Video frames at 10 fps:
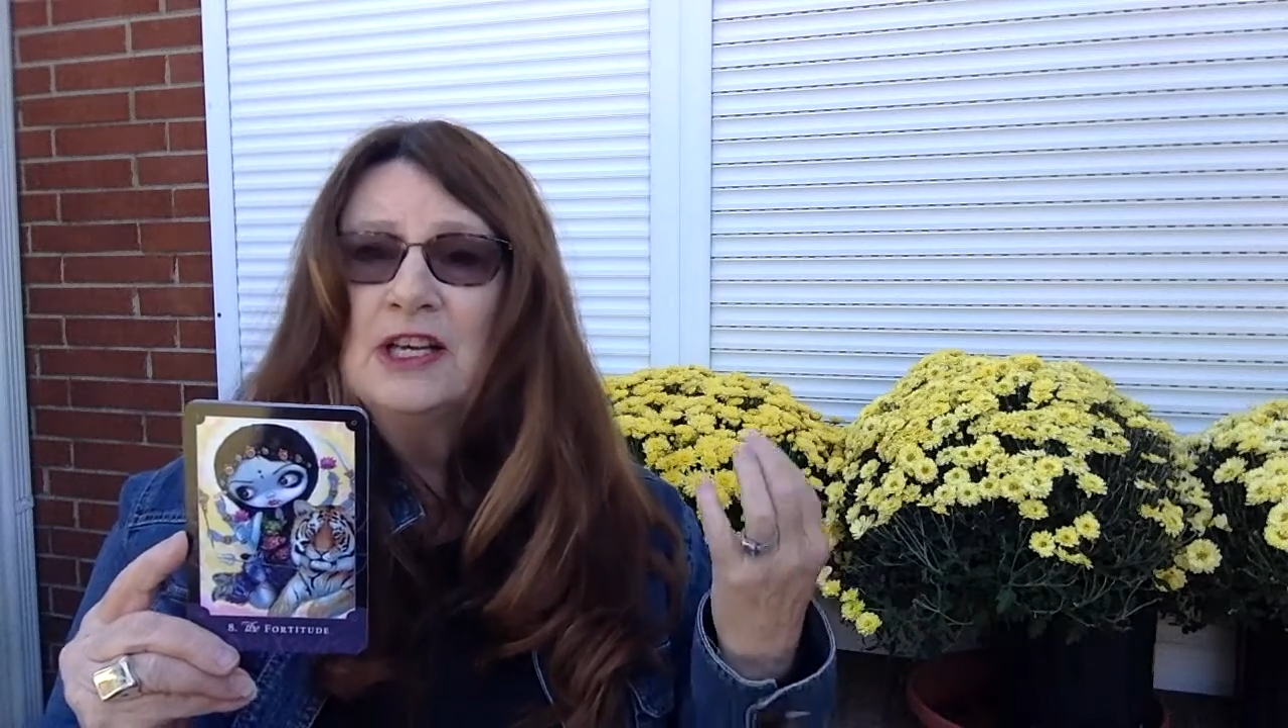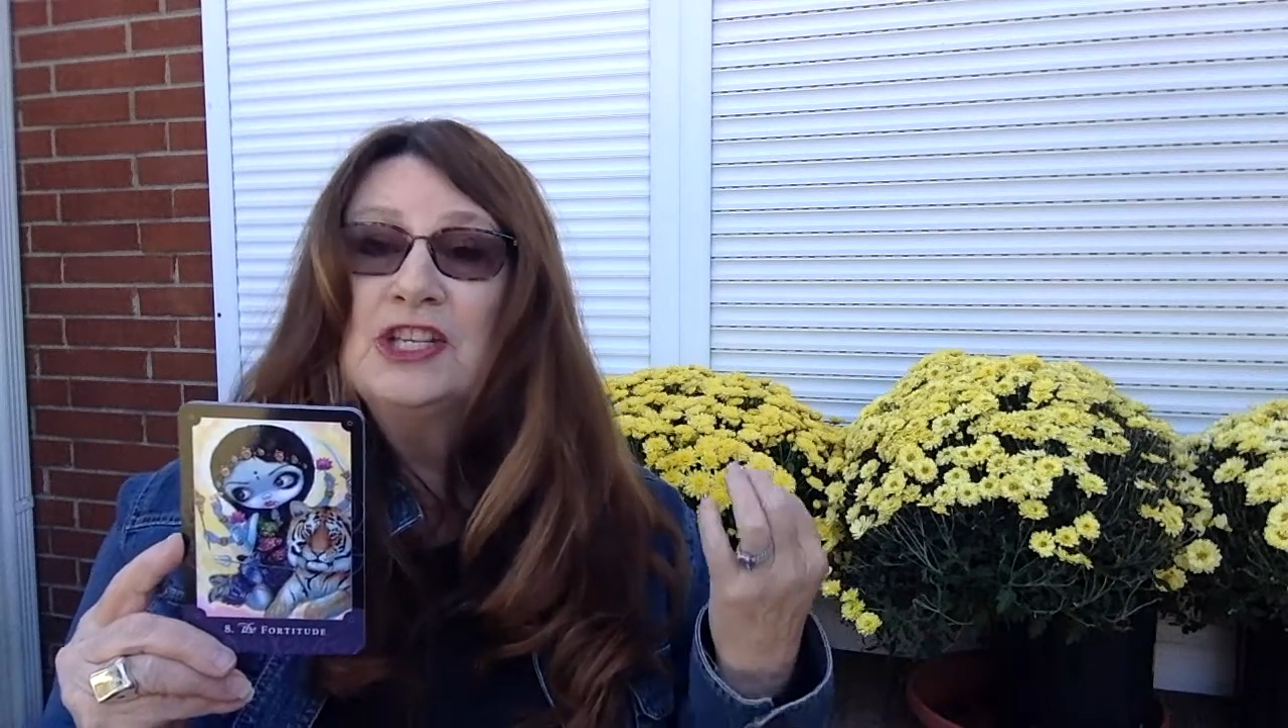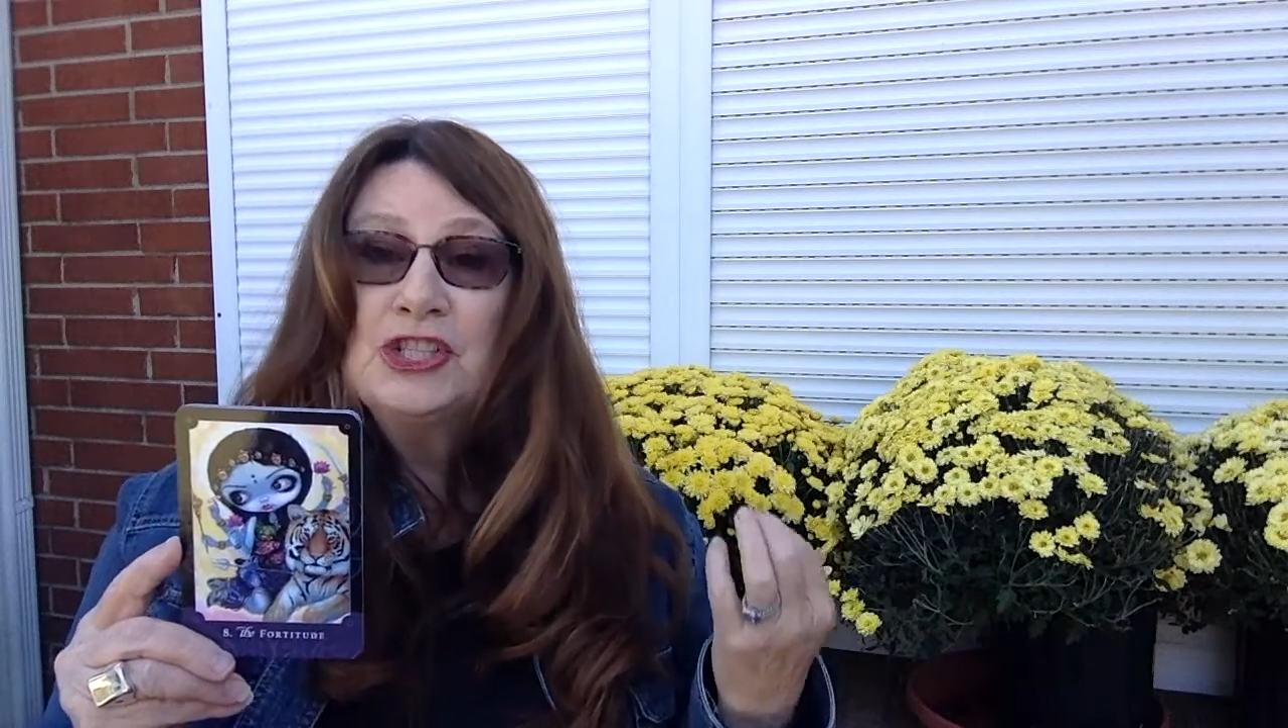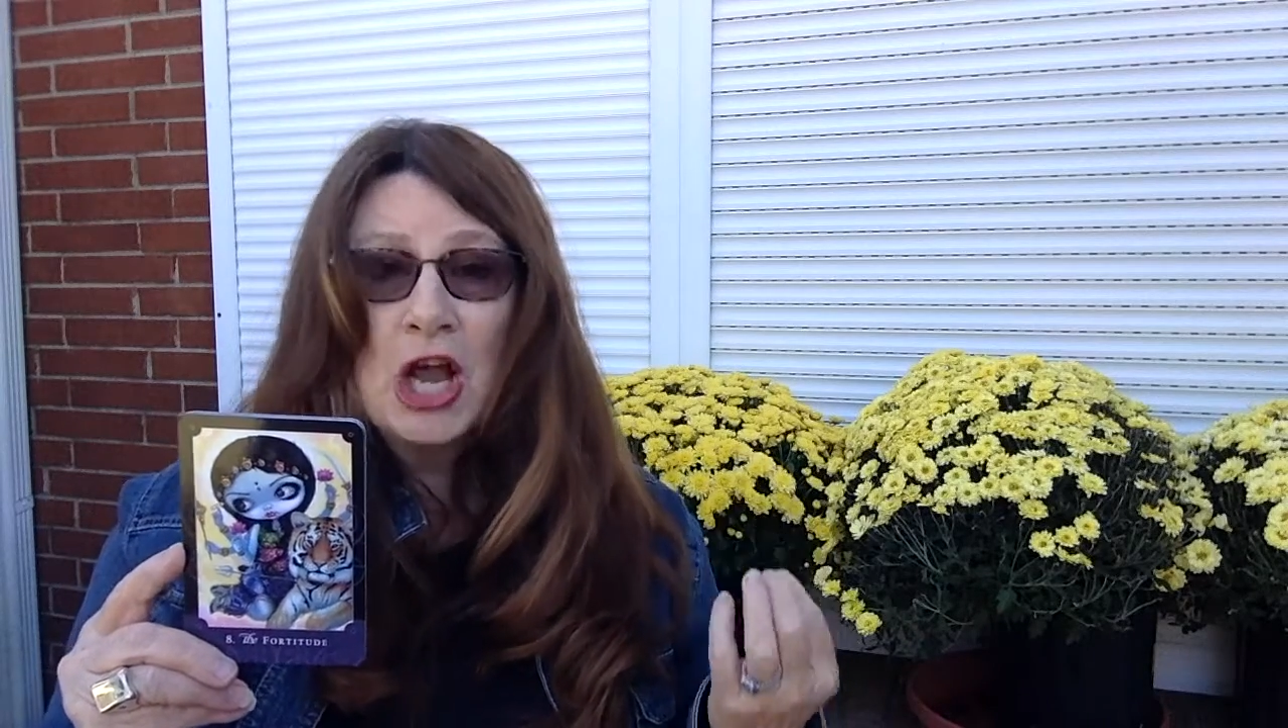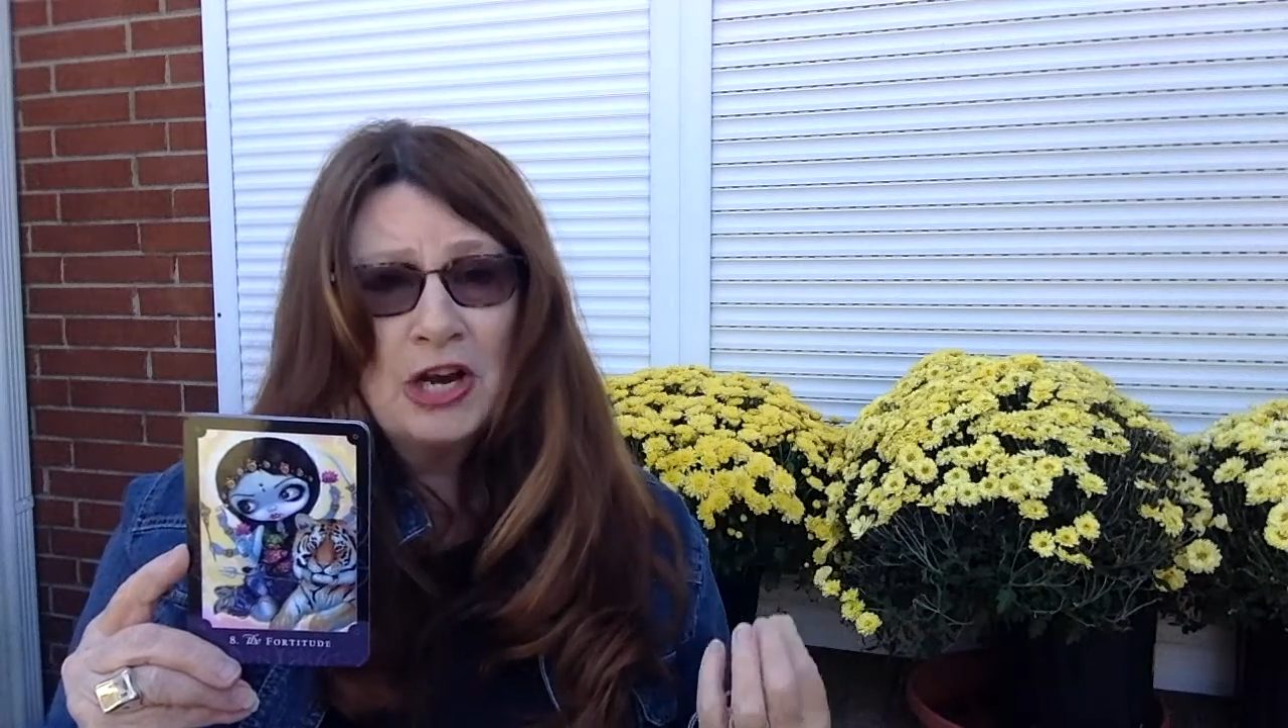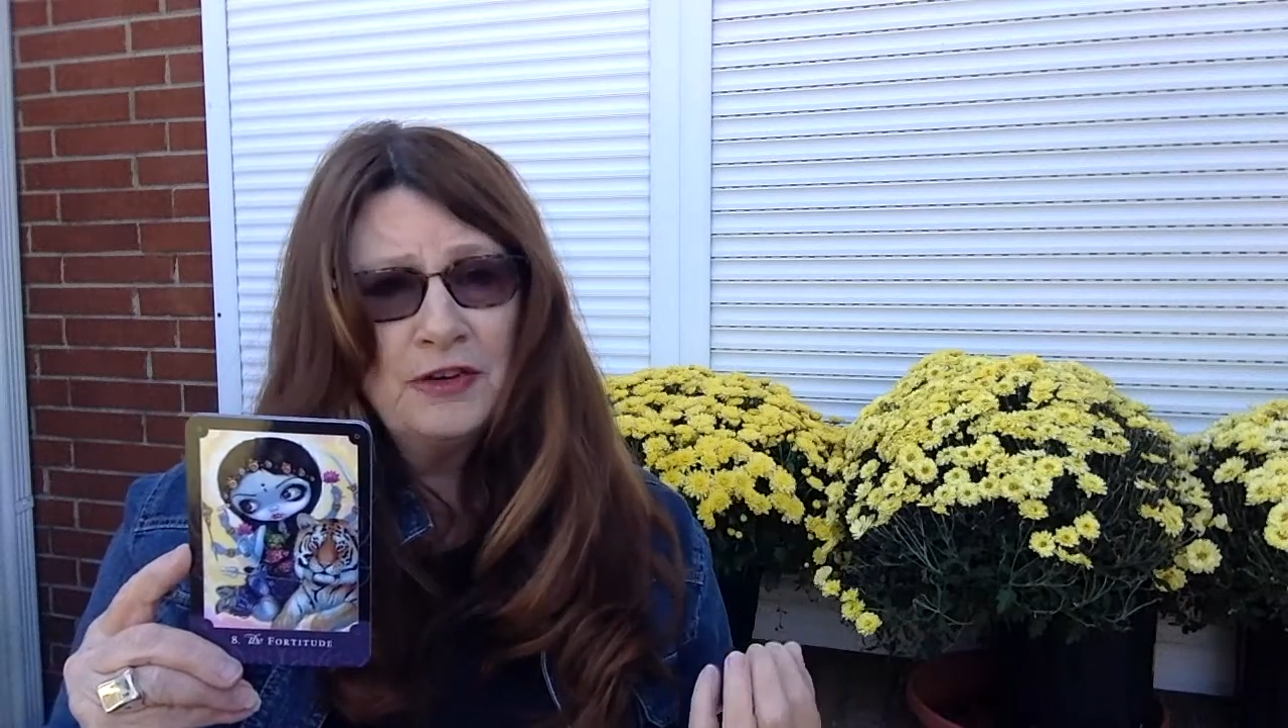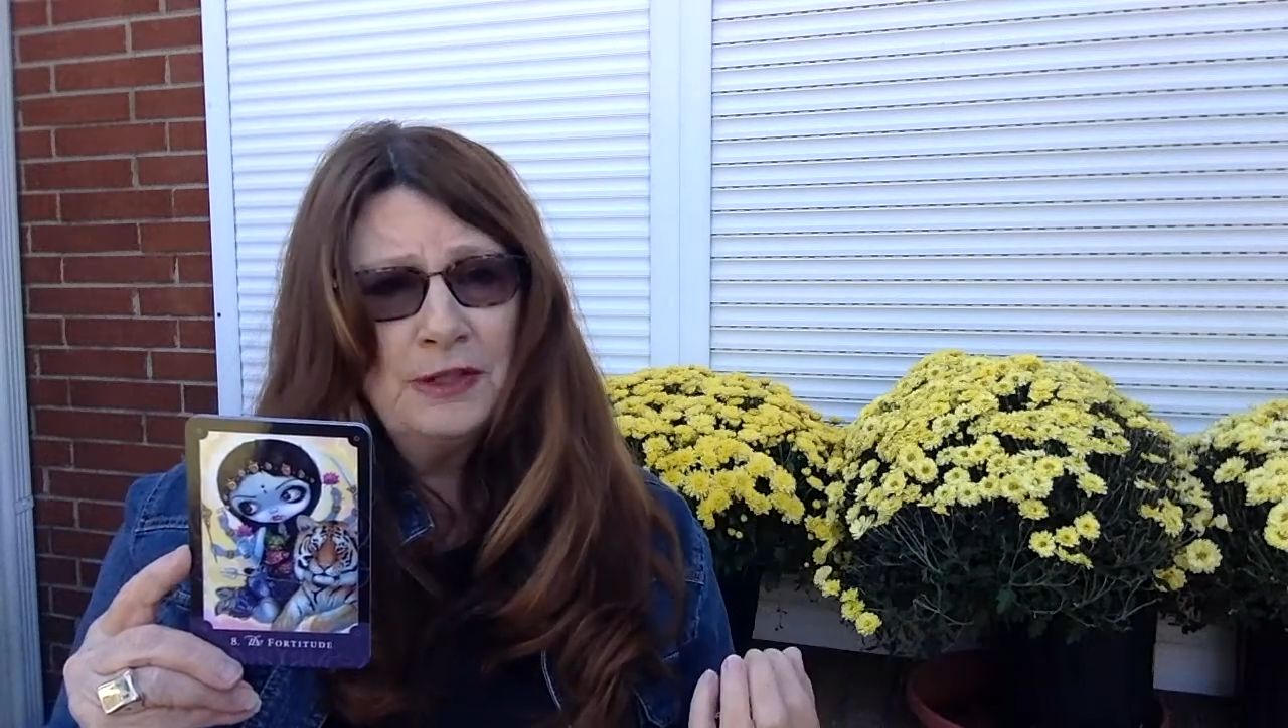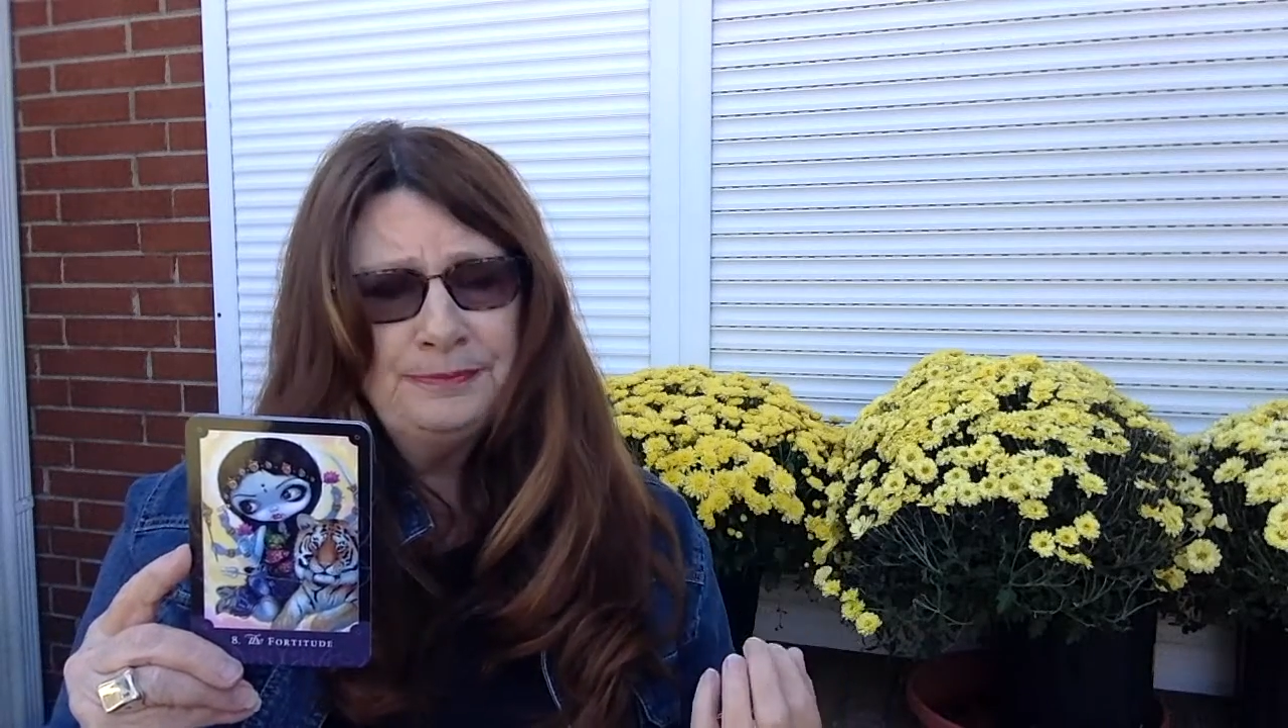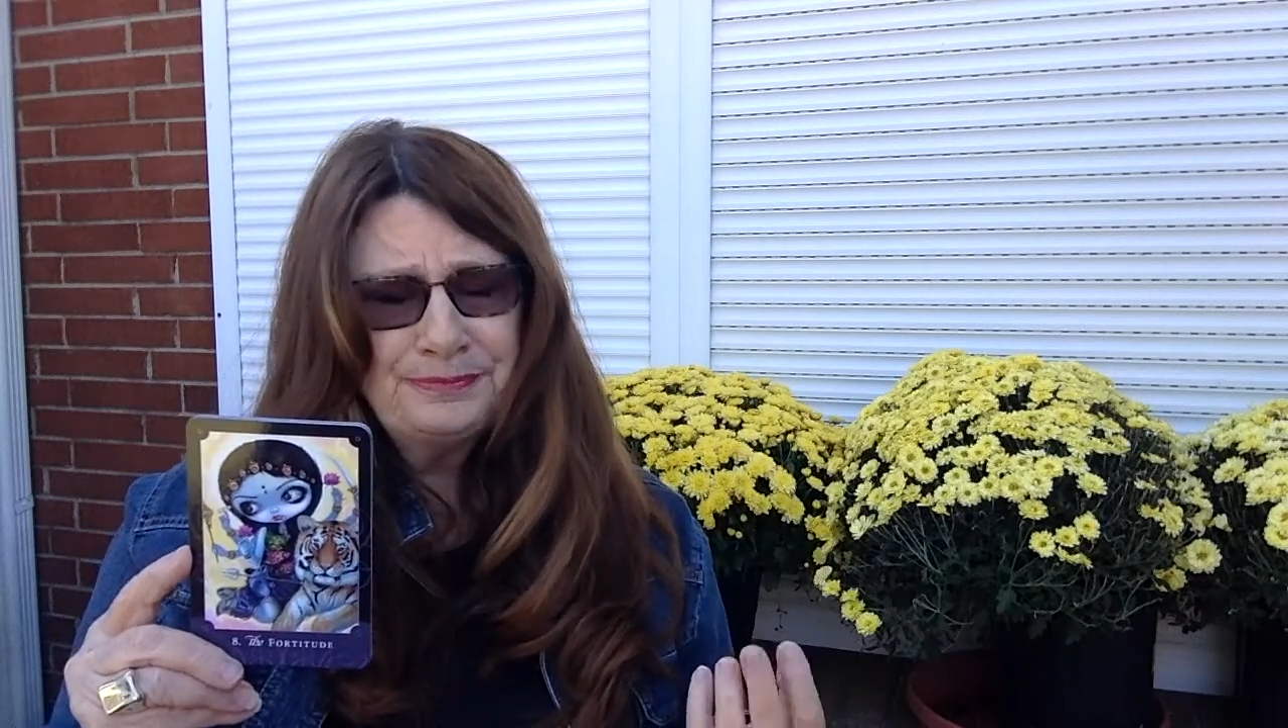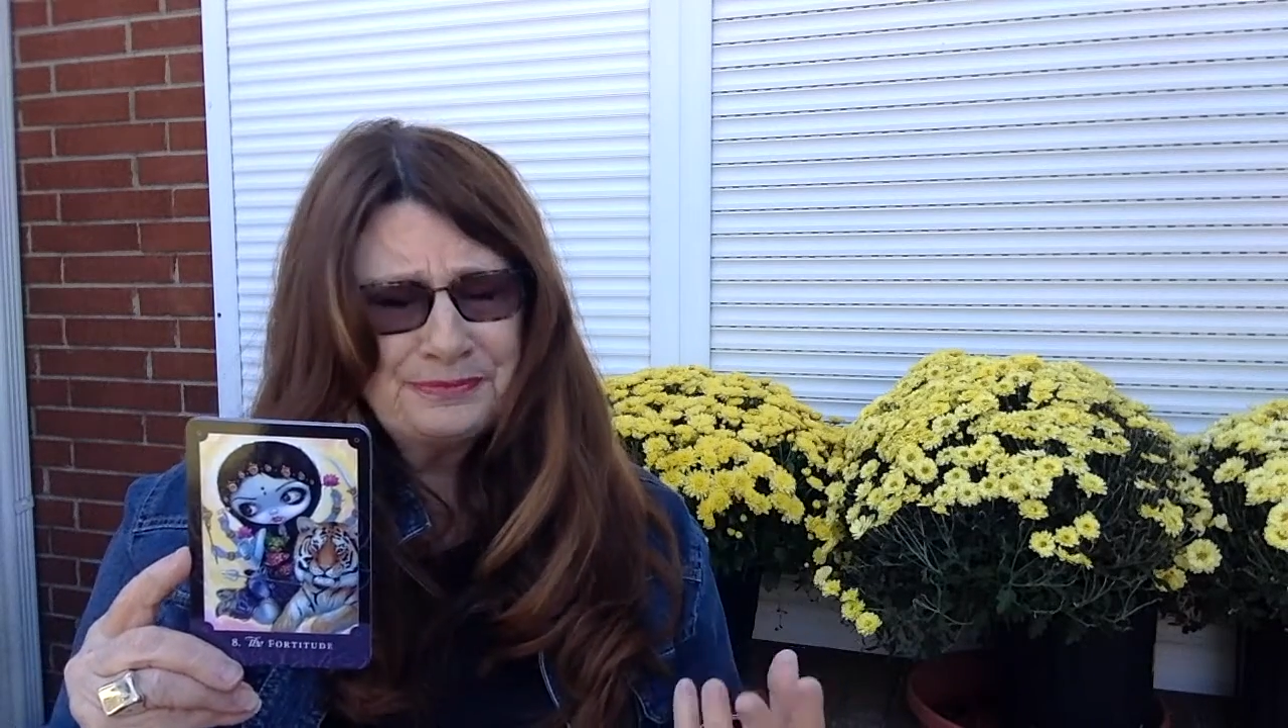chakra.